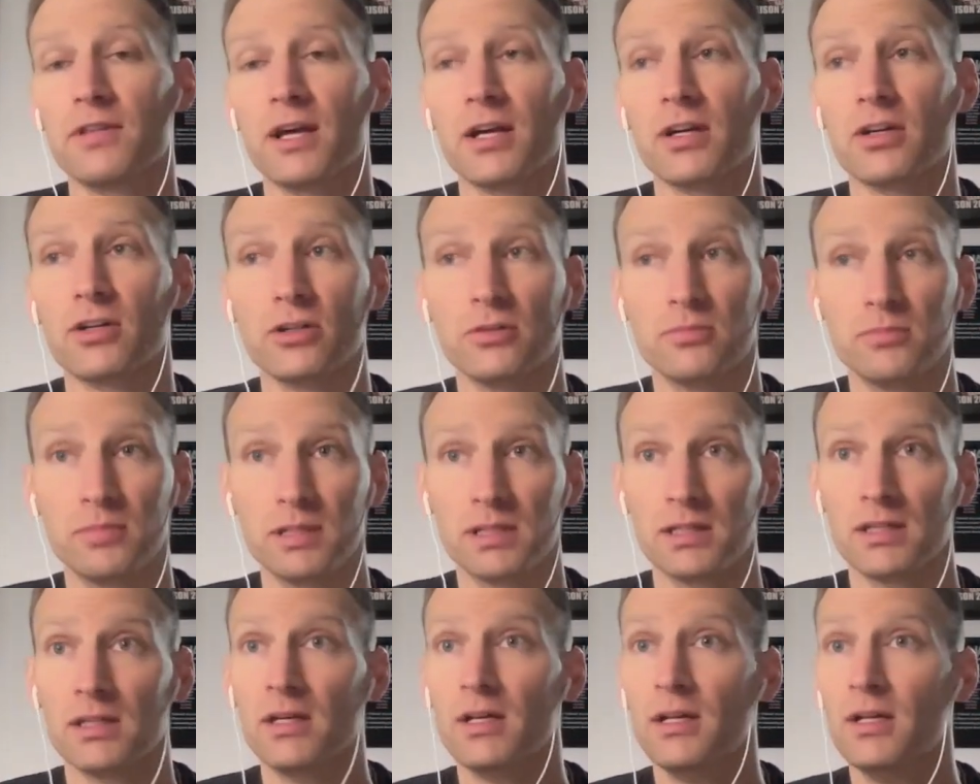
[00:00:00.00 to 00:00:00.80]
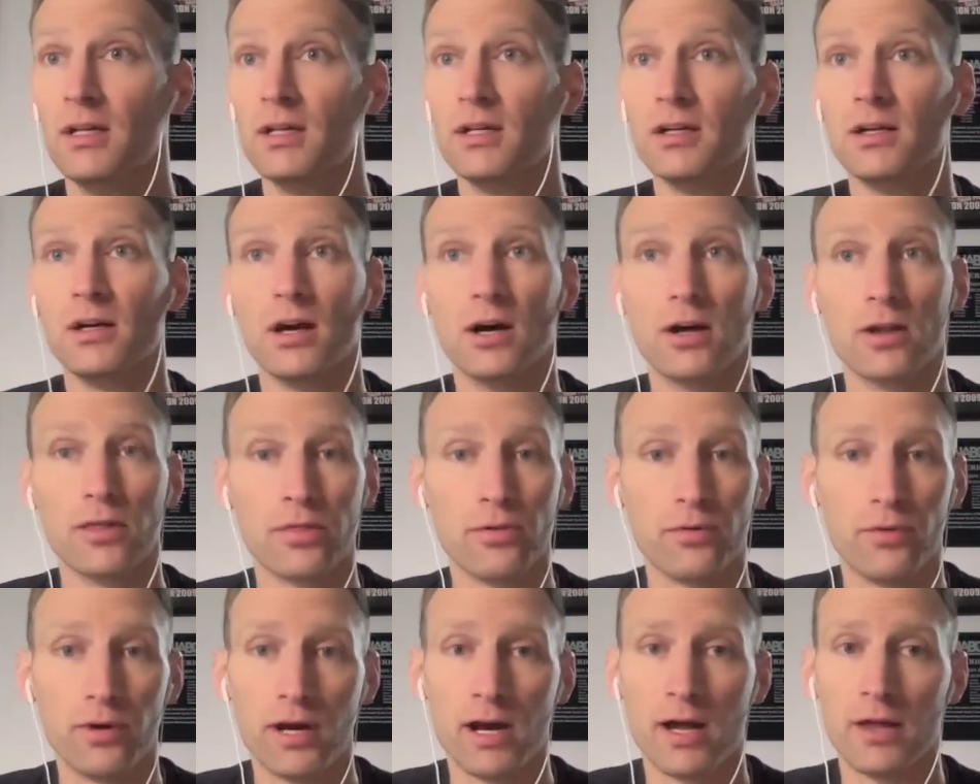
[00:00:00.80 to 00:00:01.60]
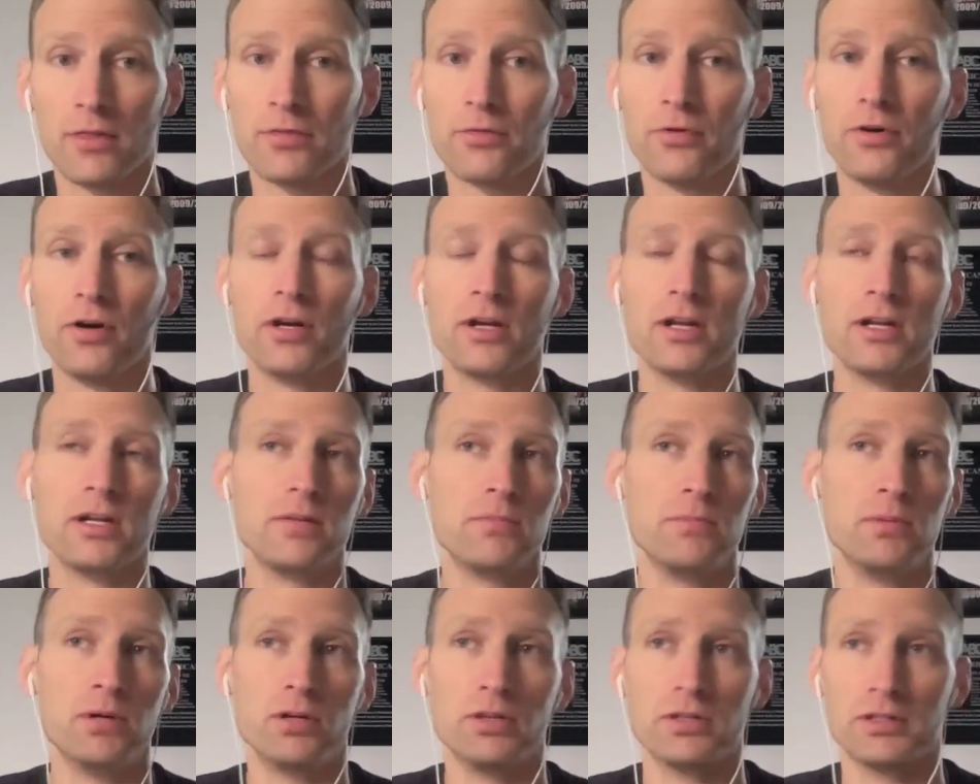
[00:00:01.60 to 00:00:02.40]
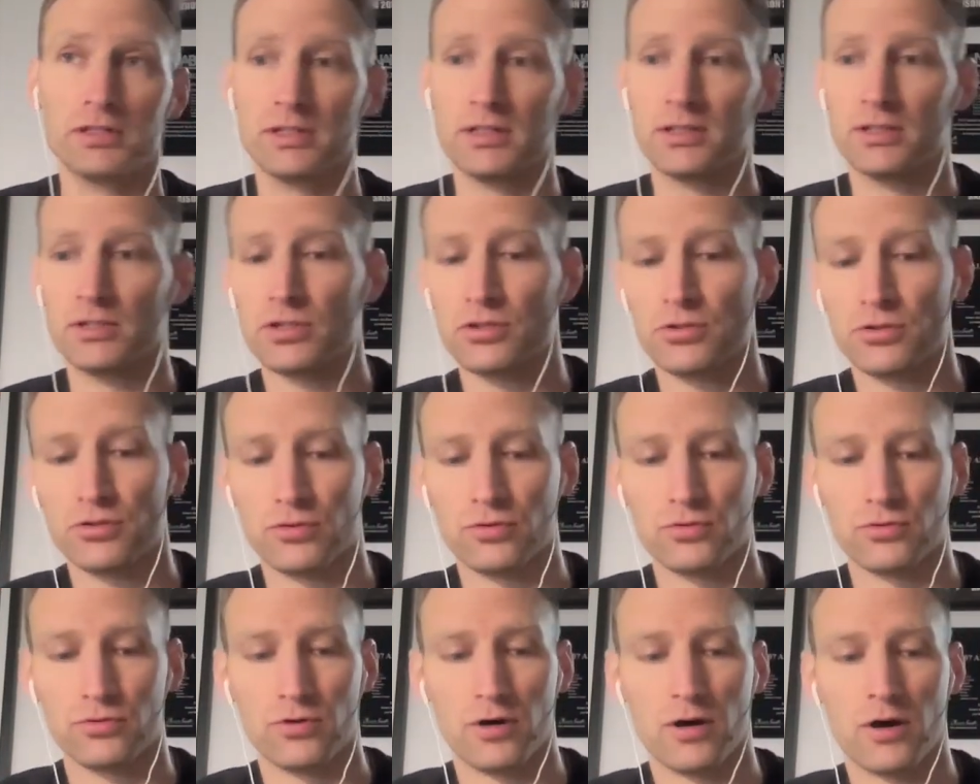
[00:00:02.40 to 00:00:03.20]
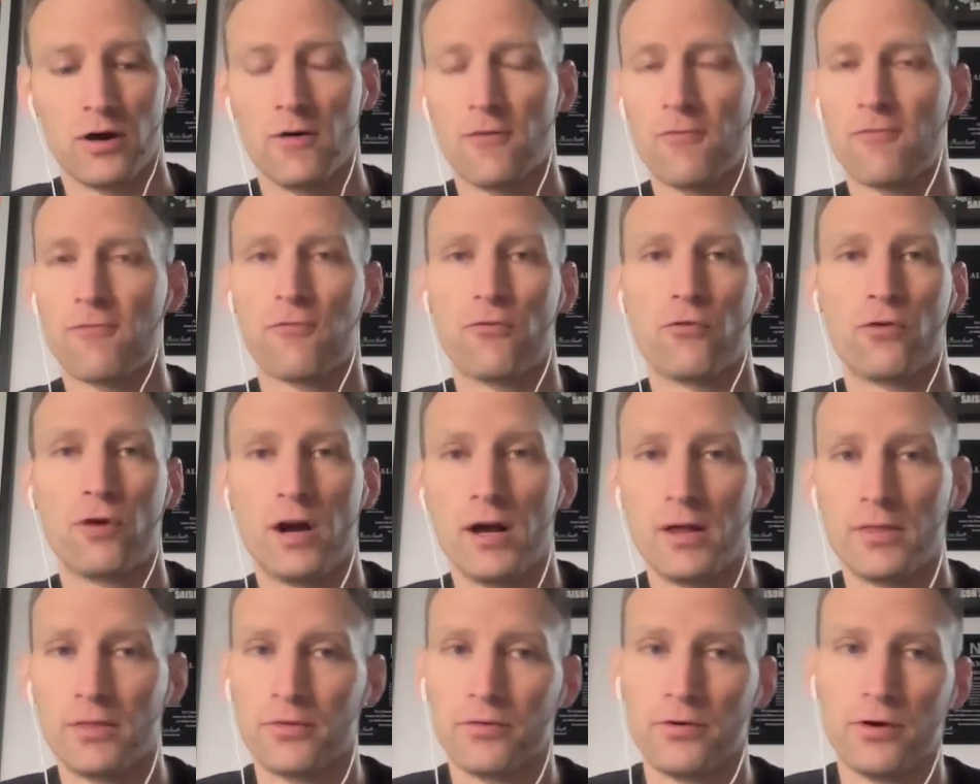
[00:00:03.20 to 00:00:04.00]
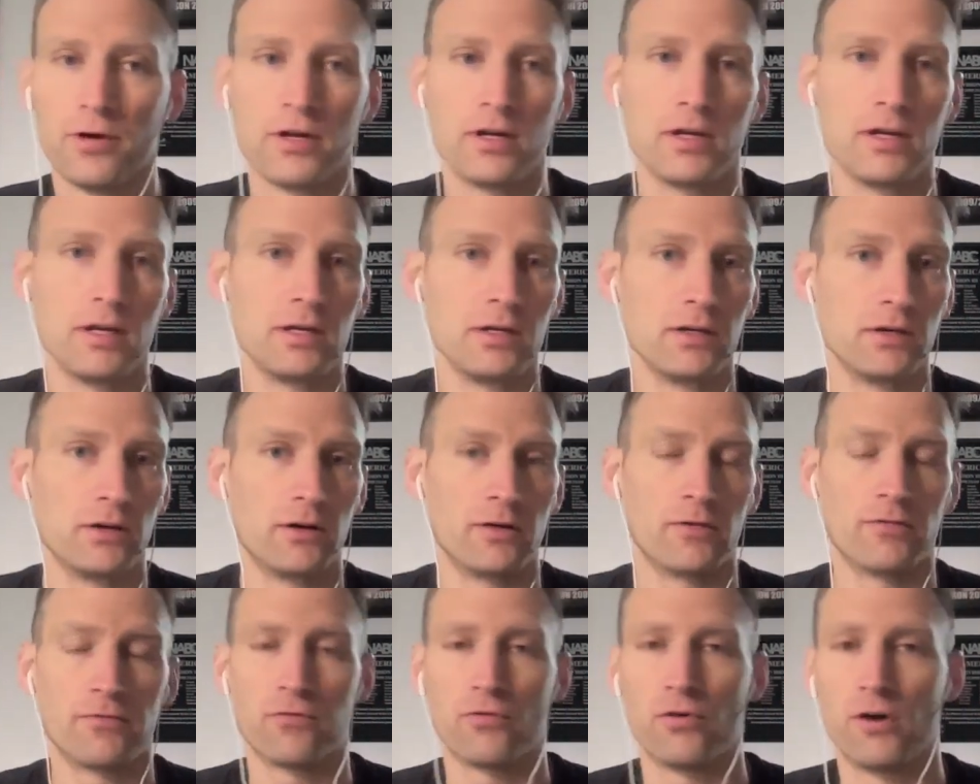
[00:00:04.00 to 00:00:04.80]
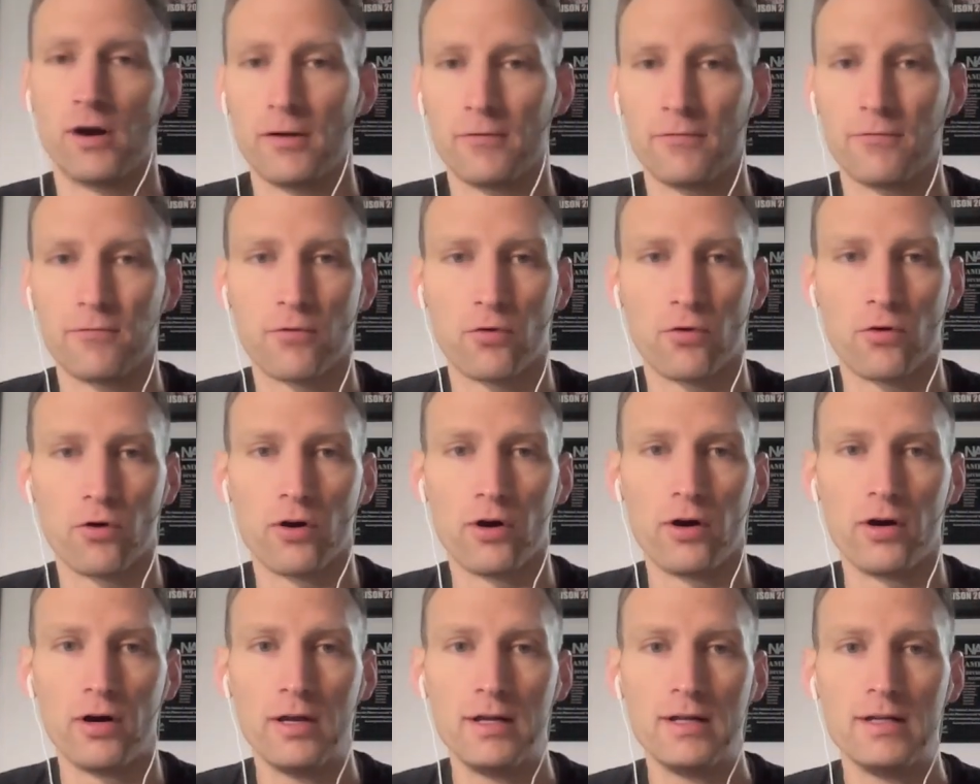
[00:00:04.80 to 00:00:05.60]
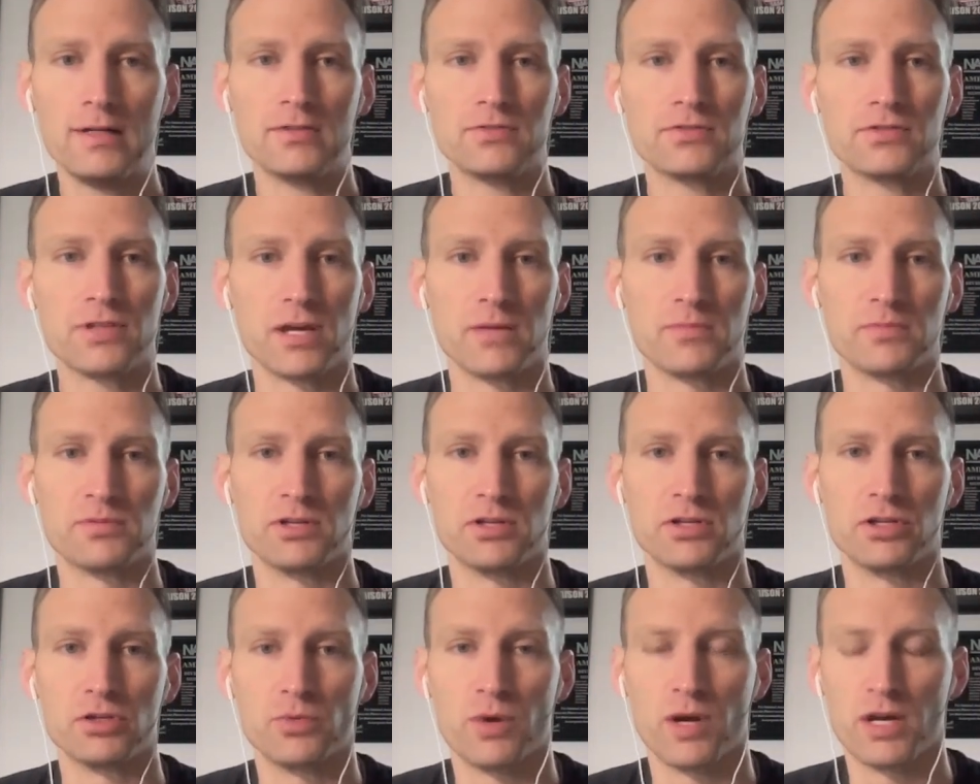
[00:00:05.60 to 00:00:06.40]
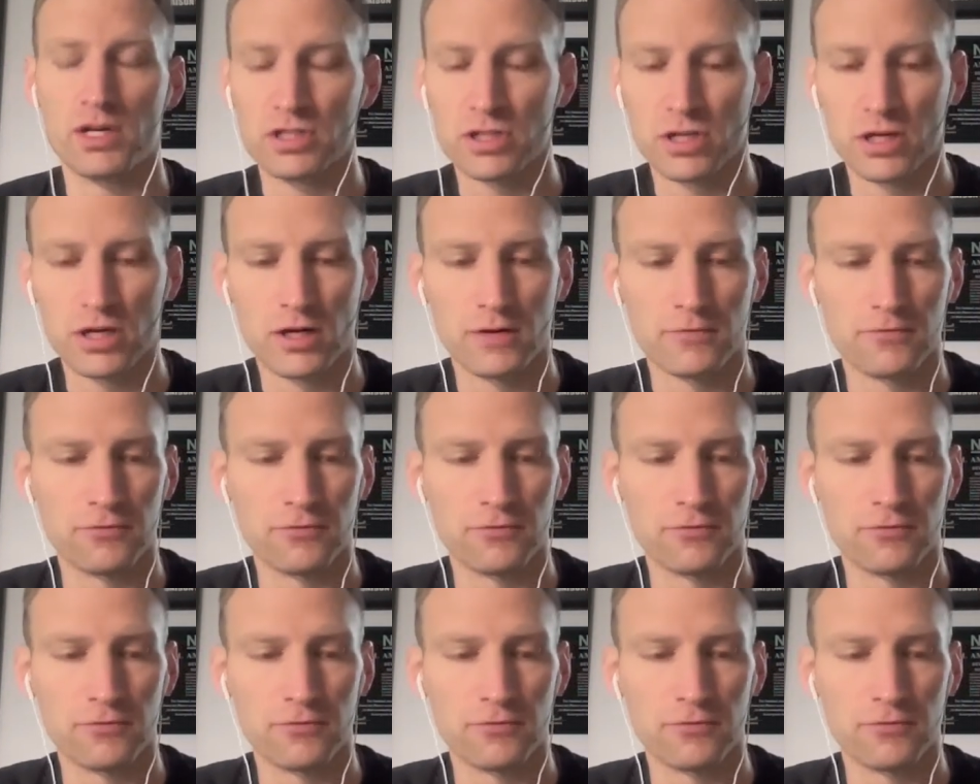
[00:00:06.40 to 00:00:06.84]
That could be 3-on-3 building into a 4-on-3 or a 4-on-4 type situation.